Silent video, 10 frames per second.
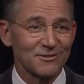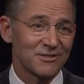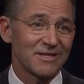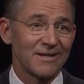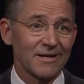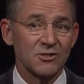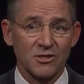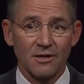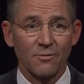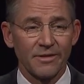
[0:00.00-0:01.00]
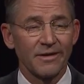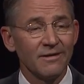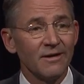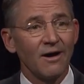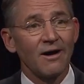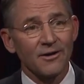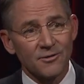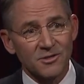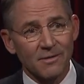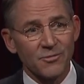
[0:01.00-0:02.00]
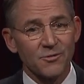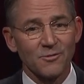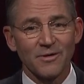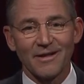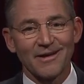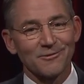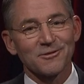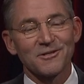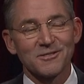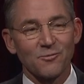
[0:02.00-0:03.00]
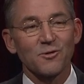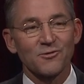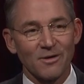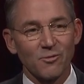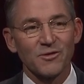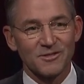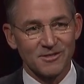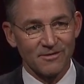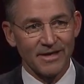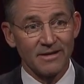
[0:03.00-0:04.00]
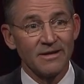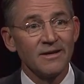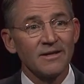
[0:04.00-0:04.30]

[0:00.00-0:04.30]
She said, next year when the auditors come through. And I looked at her and said, we're in trouble this year then.